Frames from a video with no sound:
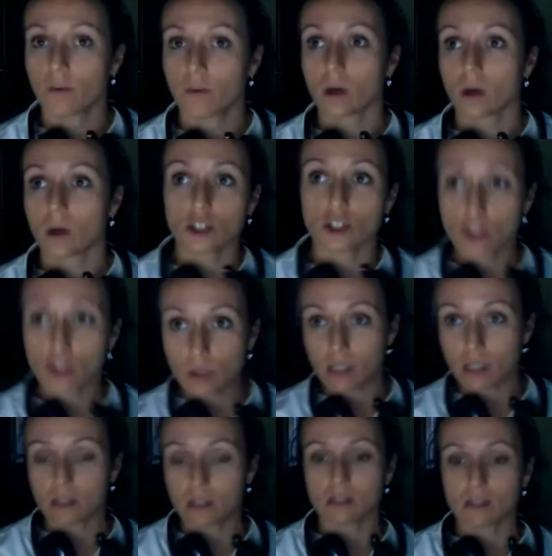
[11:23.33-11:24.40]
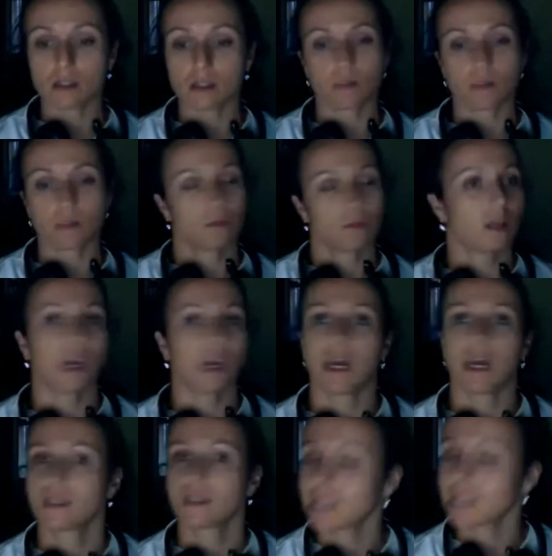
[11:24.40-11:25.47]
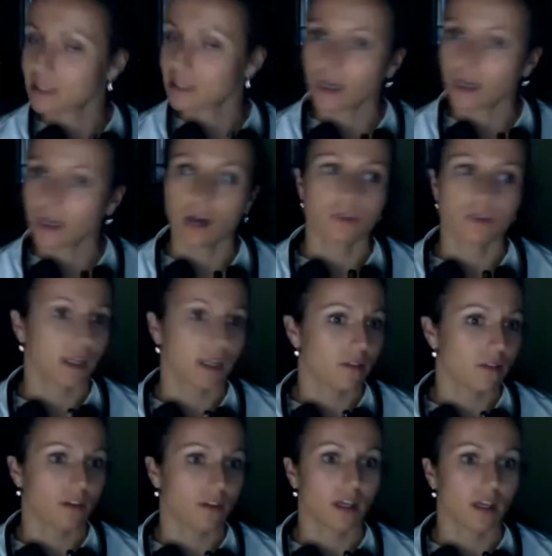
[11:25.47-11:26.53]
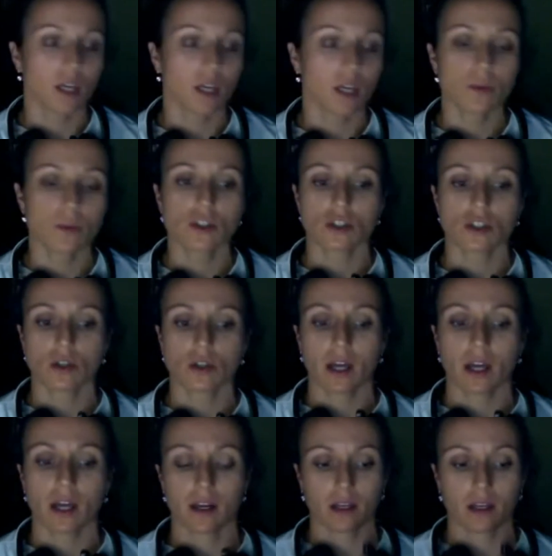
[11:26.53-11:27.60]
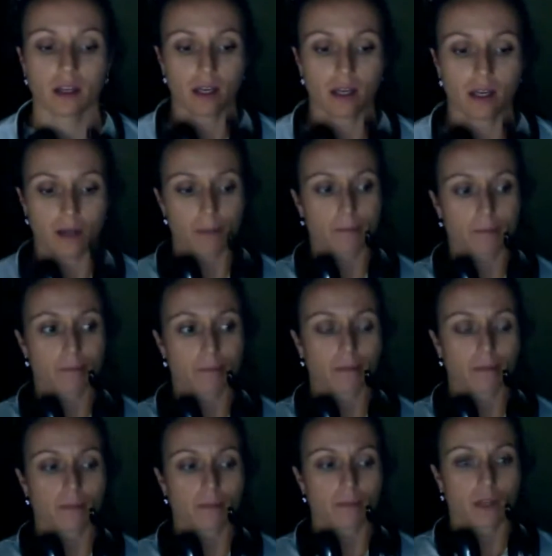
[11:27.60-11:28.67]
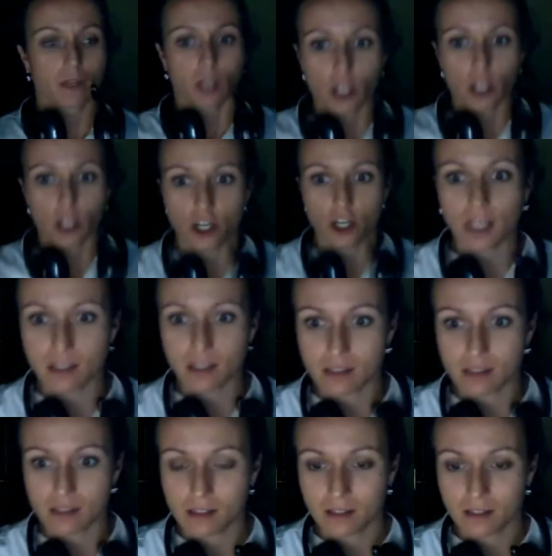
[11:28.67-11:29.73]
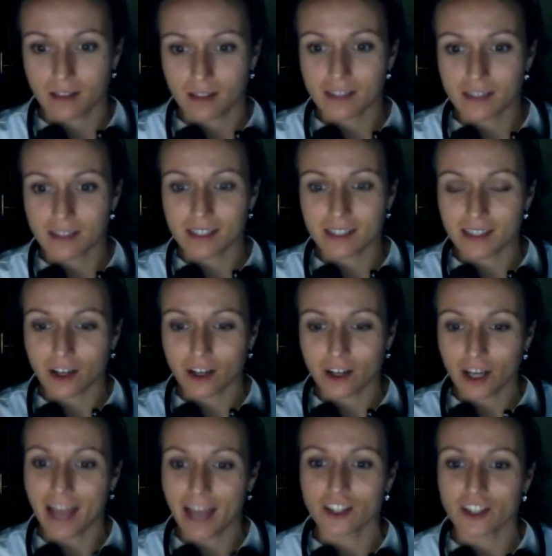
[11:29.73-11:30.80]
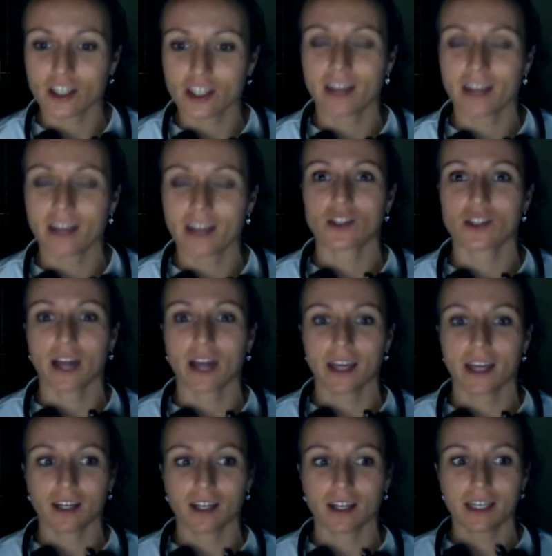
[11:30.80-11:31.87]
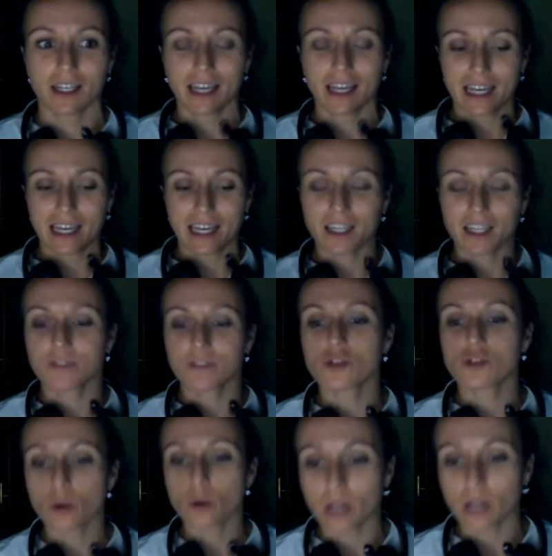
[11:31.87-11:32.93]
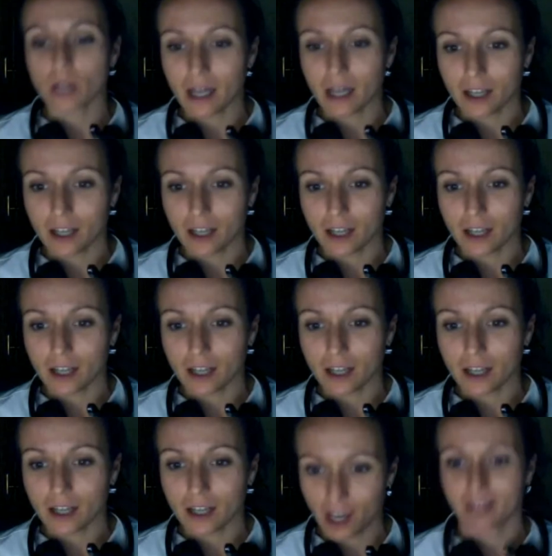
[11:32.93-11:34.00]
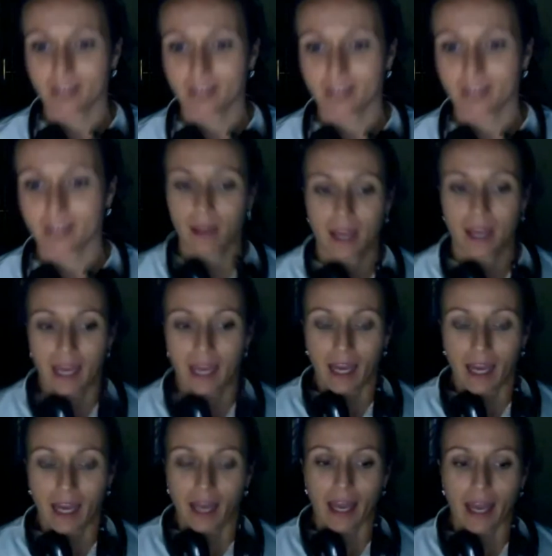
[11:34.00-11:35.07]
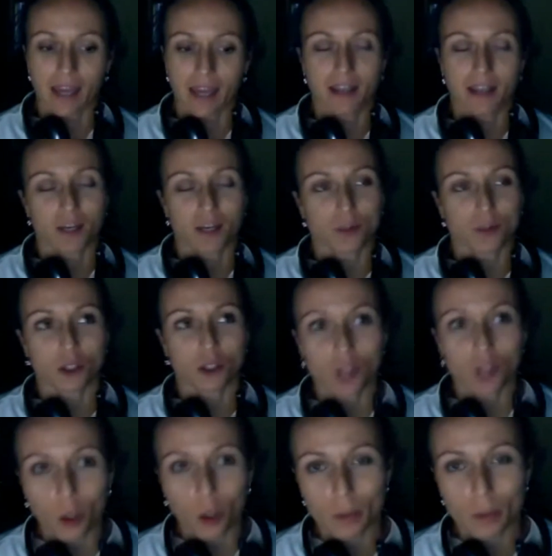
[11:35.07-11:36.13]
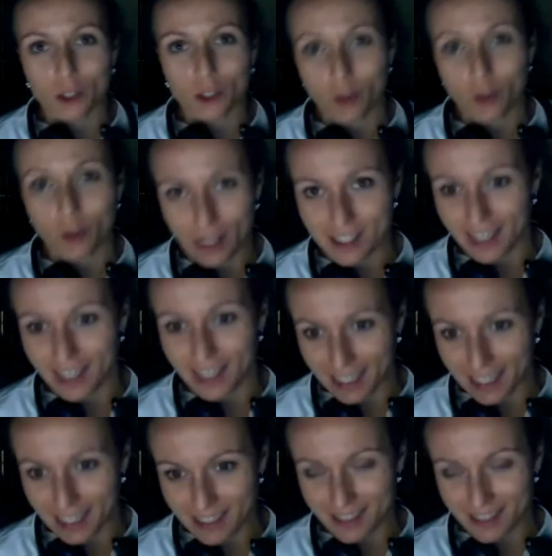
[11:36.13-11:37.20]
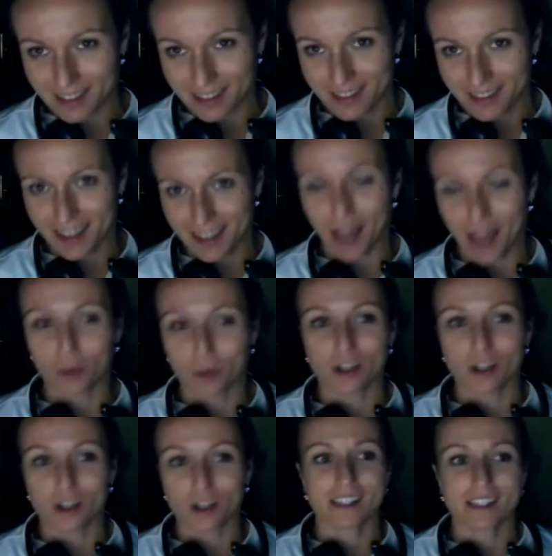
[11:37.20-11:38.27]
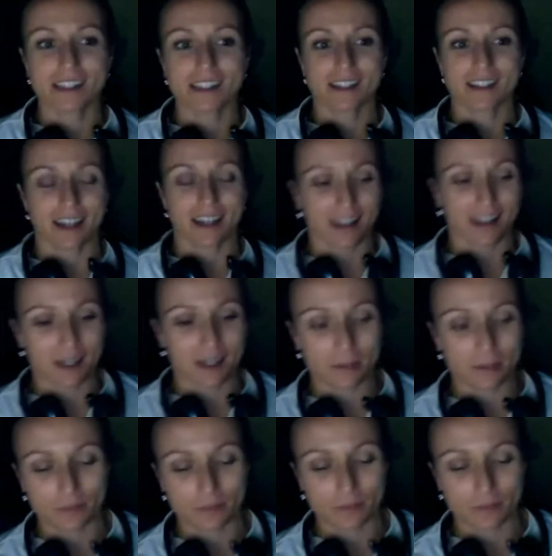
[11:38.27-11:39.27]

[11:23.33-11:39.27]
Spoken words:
for our students. They had discount and everything. It was just to kind of, here it is. This is our last chance to kind of give Zouk a chance. And it was October 2008. I was